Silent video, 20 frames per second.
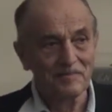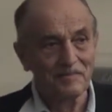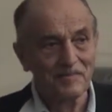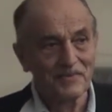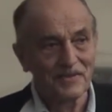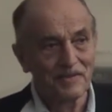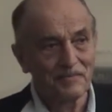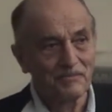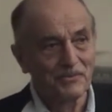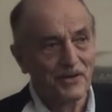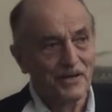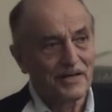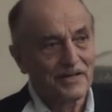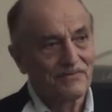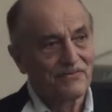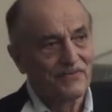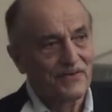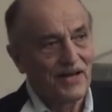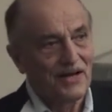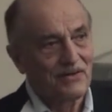the prairie
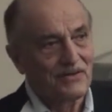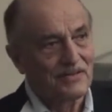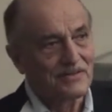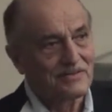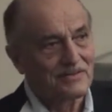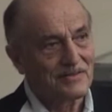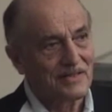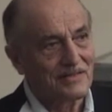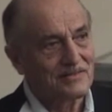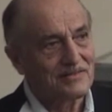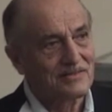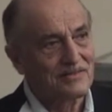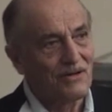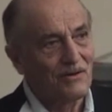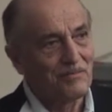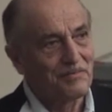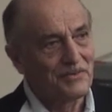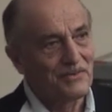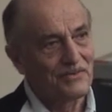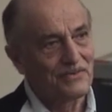flowers are
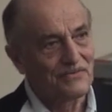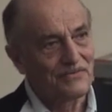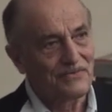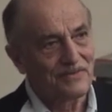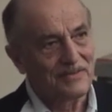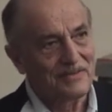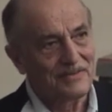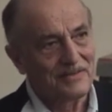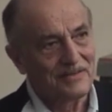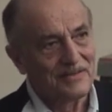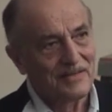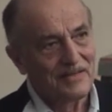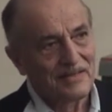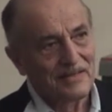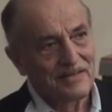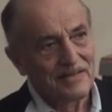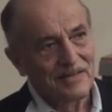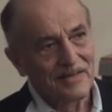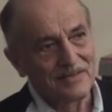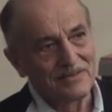so beautiful.
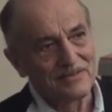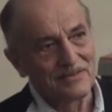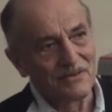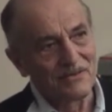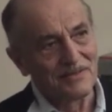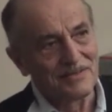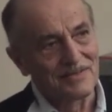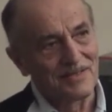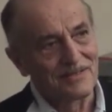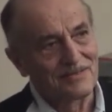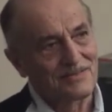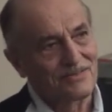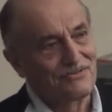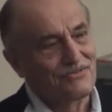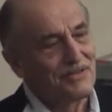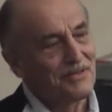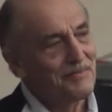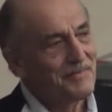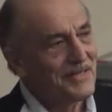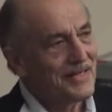And so it's
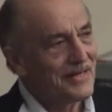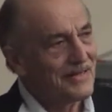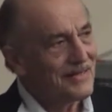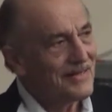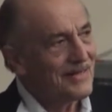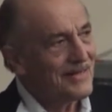extremely,